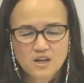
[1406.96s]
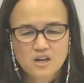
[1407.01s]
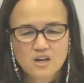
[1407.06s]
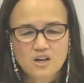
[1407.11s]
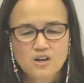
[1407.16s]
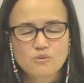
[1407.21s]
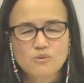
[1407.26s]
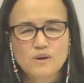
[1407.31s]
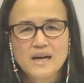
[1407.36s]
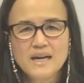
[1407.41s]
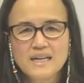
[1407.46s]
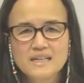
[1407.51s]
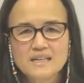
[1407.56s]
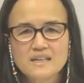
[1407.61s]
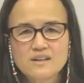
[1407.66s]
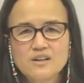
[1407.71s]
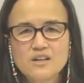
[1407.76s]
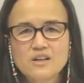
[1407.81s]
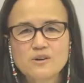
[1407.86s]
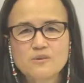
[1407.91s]
All right,
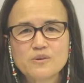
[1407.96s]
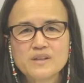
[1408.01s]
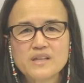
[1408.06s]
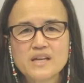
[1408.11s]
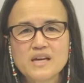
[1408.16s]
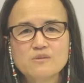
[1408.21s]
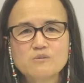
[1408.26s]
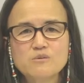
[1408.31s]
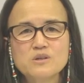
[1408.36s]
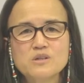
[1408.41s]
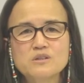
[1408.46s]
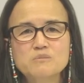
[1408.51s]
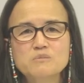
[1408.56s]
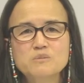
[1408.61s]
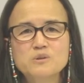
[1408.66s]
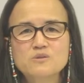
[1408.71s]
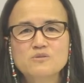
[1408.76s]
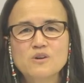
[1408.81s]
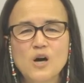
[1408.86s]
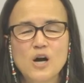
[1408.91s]
well then we'll
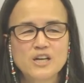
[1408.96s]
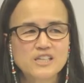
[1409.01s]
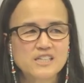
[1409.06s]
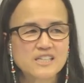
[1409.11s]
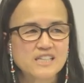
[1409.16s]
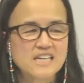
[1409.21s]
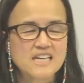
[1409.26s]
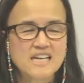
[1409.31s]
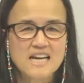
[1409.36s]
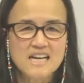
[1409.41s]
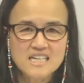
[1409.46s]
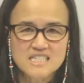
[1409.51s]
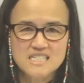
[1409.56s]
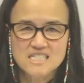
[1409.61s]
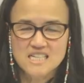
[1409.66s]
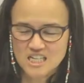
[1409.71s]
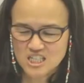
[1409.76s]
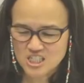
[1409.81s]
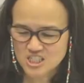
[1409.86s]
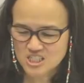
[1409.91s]
move on to the next
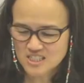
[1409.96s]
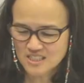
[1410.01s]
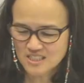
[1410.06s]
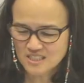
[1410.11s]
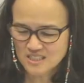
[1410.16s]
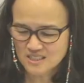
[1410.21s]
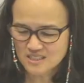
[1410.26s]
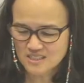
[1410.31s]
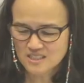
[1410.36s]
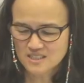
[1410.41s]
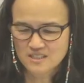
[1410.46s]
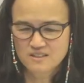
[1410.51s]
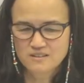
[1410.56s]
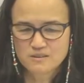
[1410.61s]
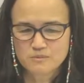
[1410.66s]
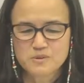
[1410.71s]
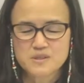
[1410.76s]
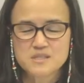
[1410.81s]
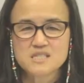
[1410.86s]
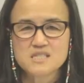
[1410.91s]
section of
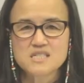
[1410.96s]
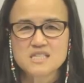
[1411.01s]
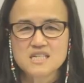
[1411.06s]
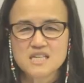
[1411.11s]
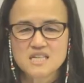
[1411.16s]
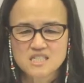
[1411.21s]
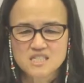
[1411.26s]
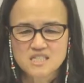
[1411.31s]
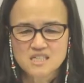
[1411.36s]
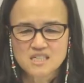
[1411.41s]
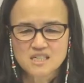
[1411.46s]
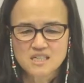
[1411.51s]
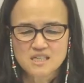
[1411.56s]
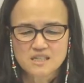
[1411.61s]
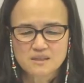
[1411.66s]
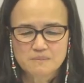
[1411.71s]
the presentation.